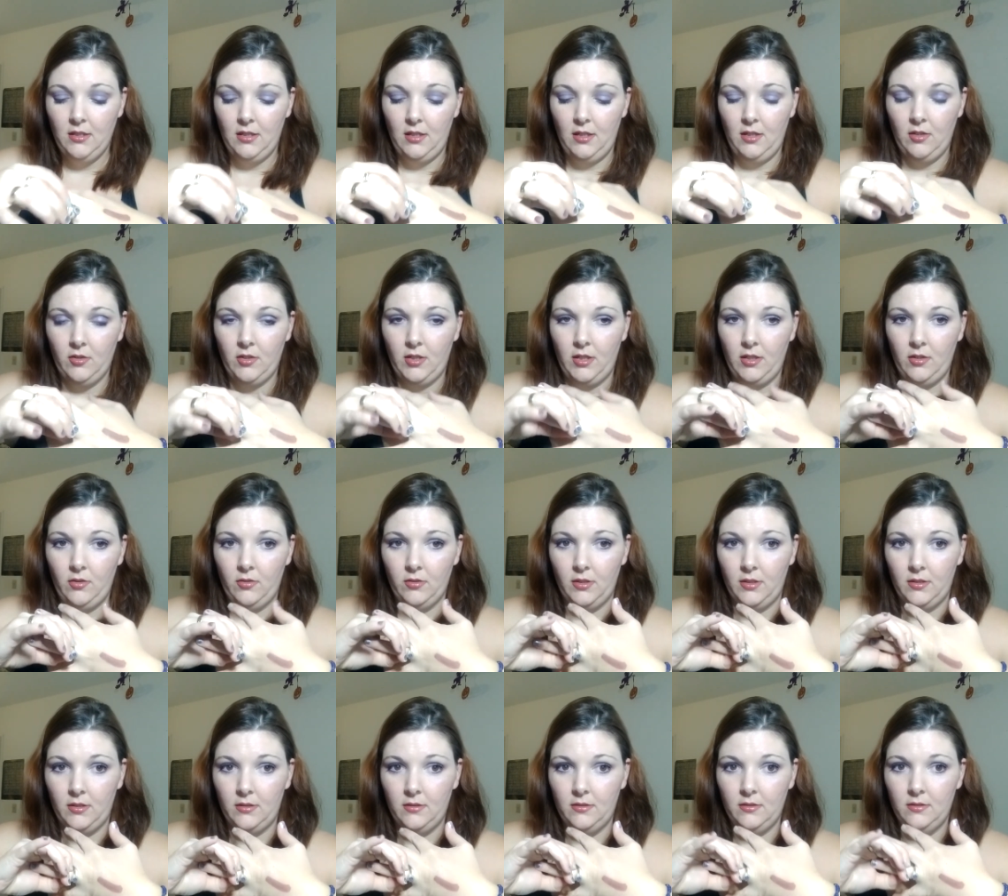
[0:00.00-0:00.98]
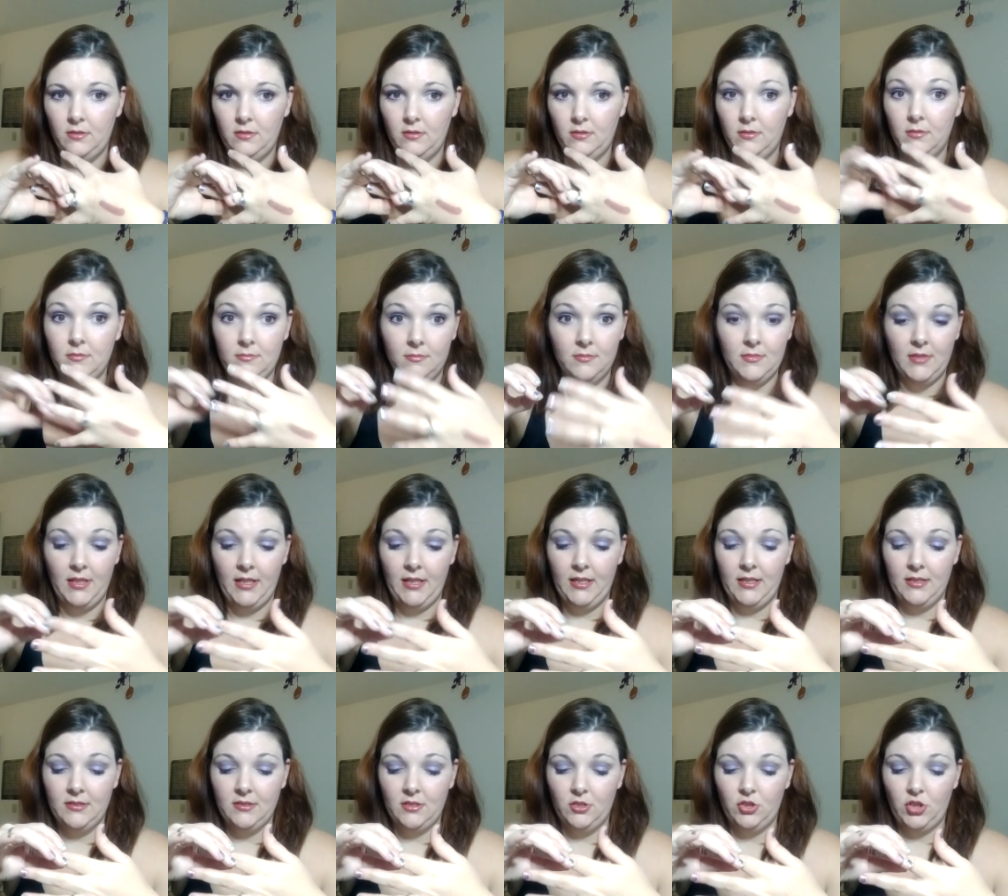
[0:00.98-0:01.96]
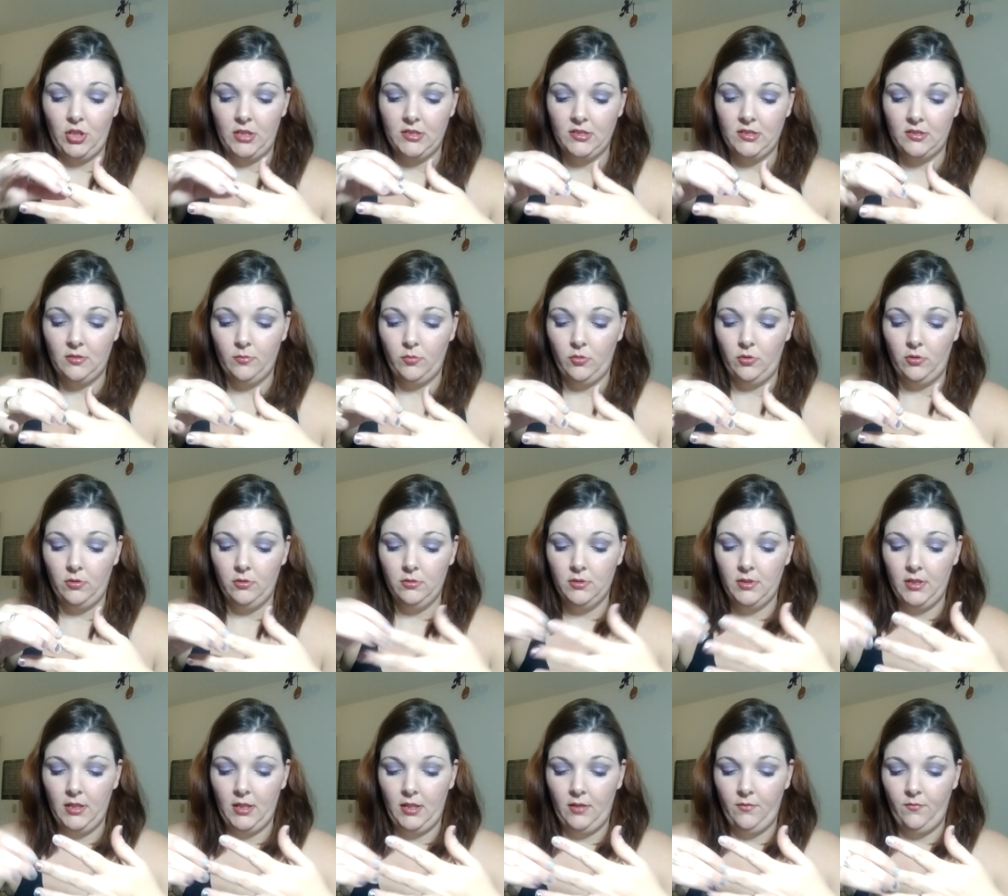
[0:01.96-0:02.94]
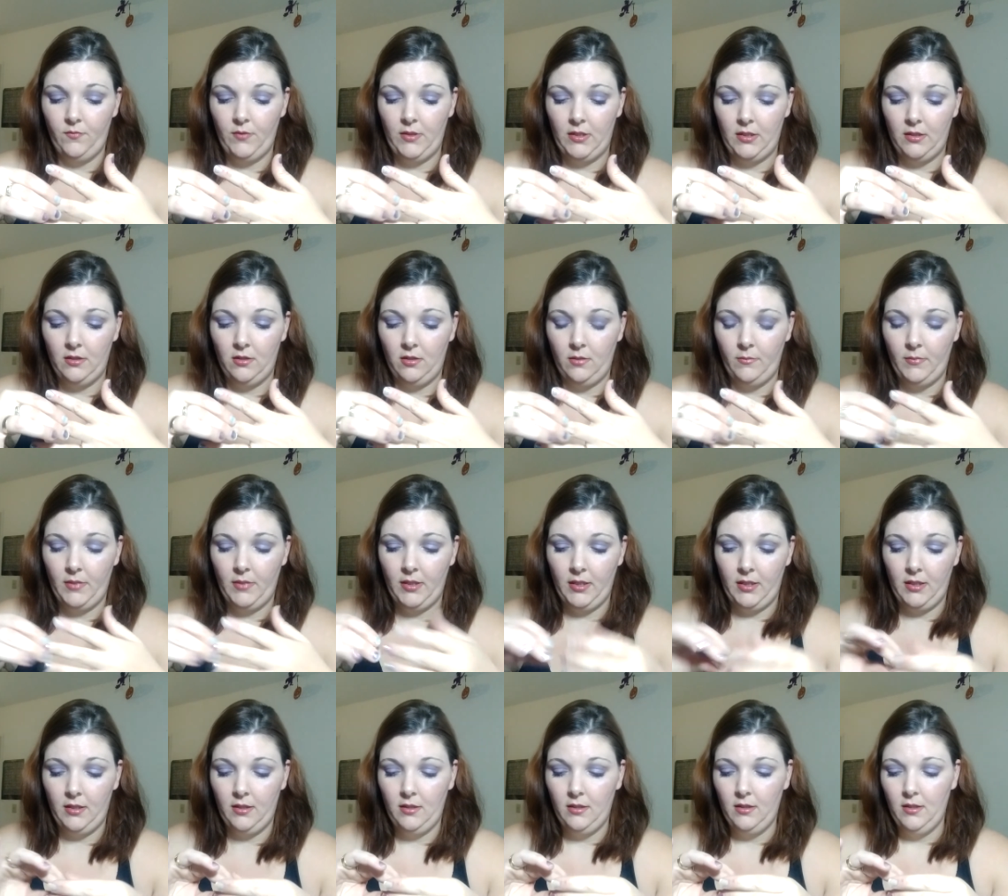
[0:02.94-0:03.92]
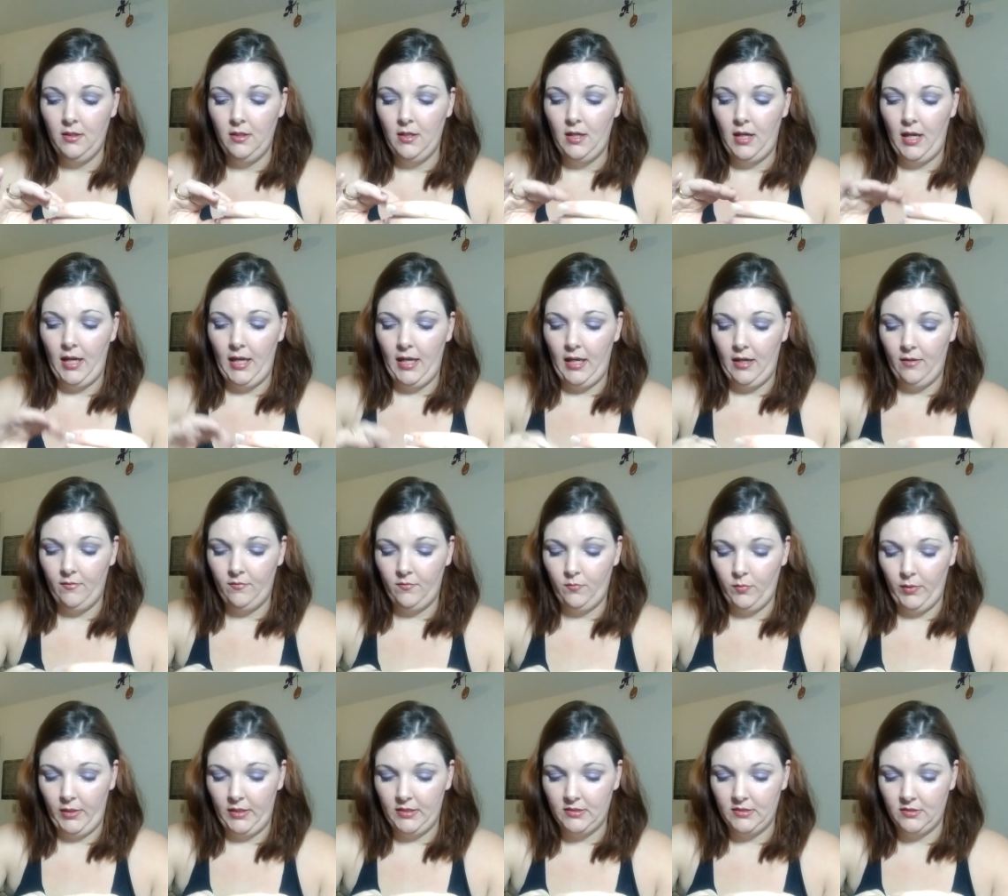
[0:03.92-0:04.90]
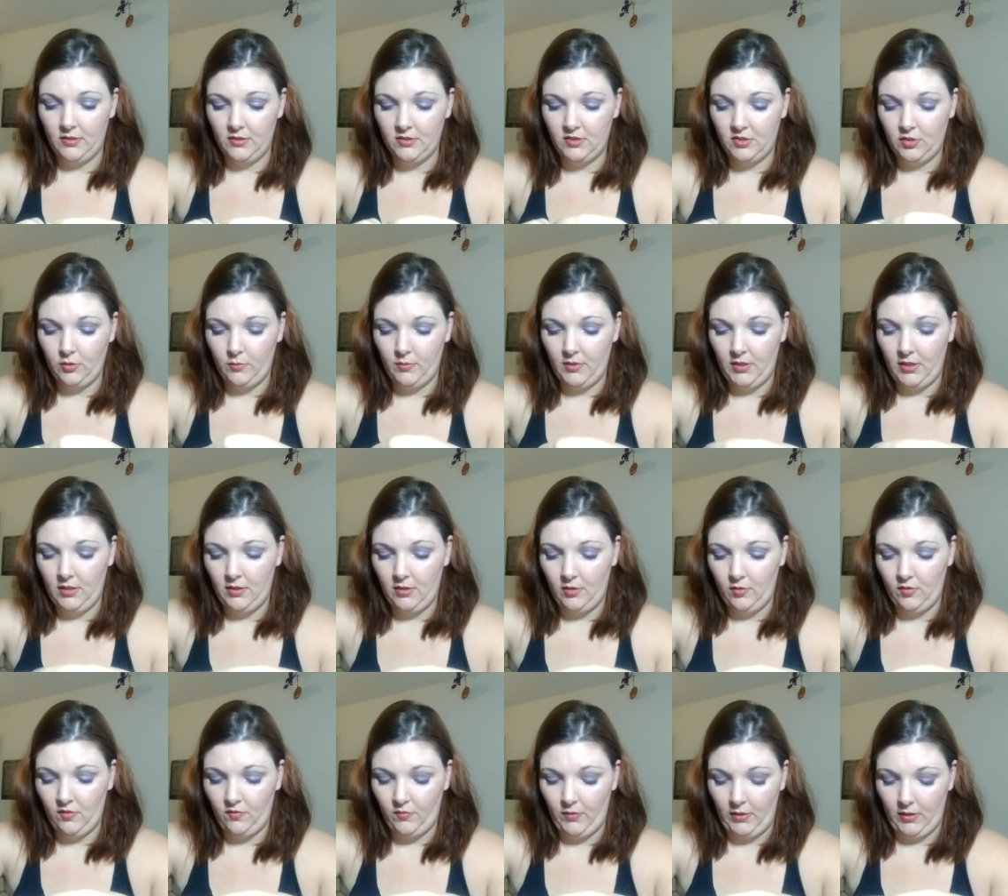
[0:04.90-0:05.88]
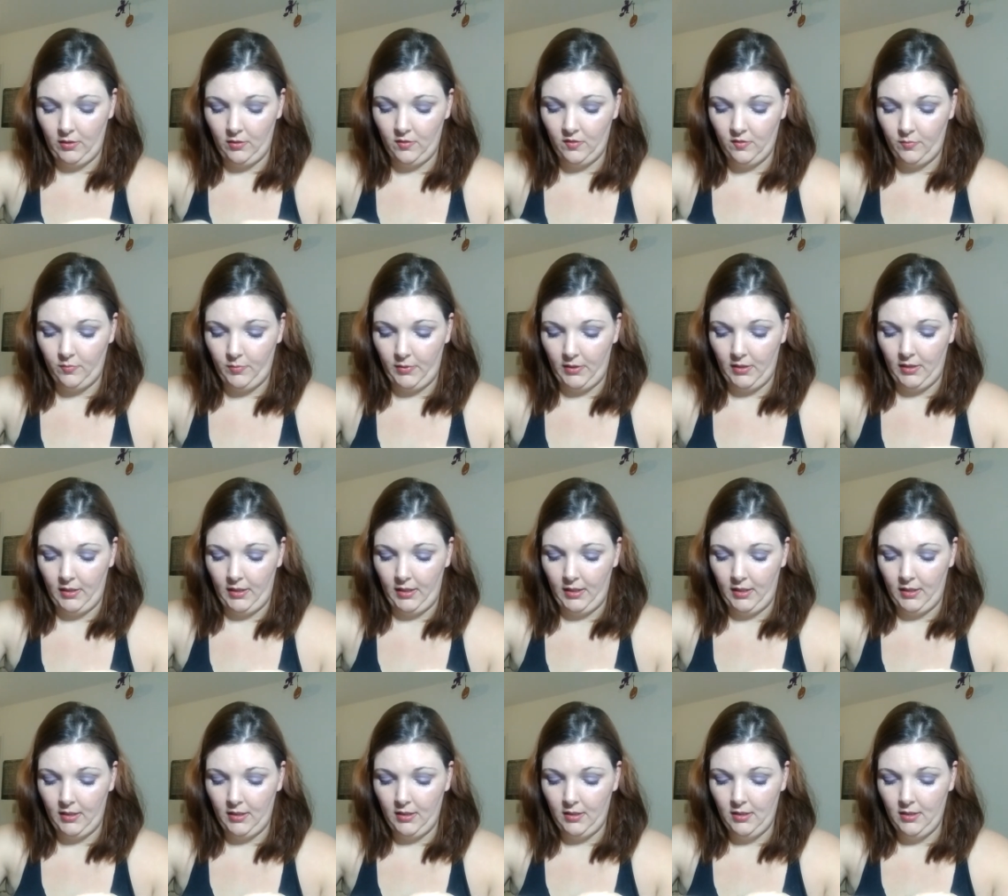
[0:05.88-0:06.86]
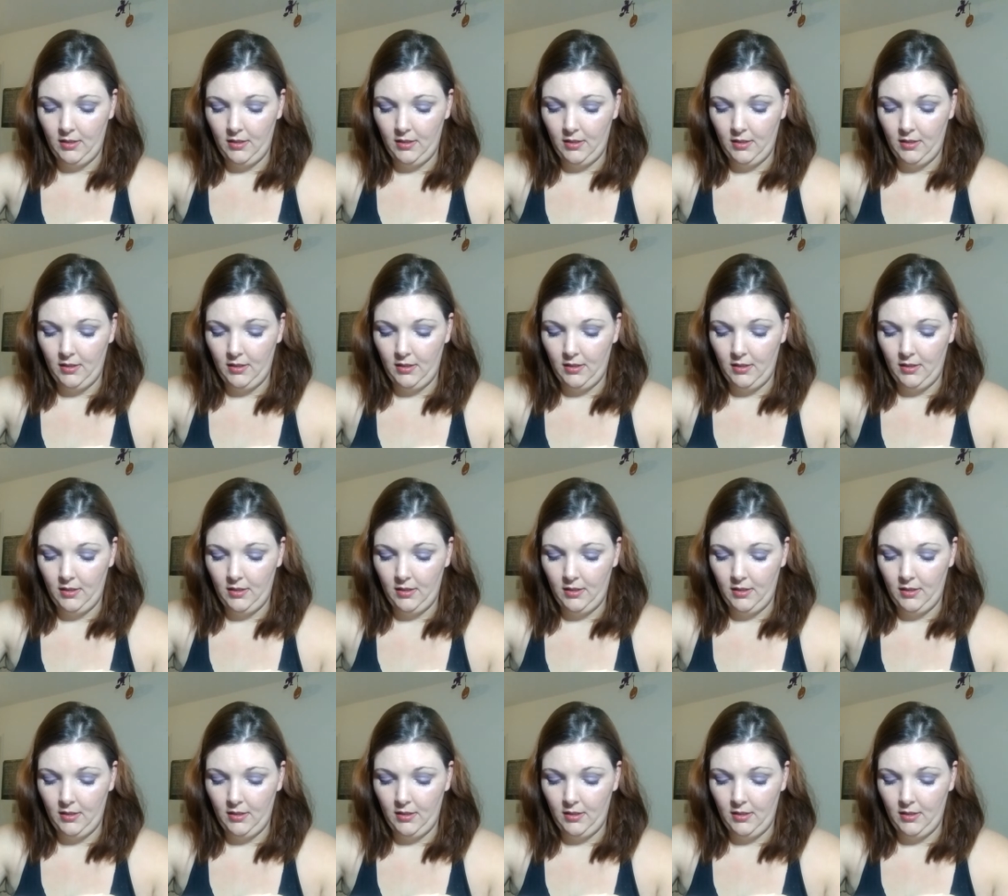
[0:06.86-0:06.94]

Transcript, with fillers: Okay, hold on. It is adjustable. Can I fit it on my... I have rings on so many of those fingers, but like...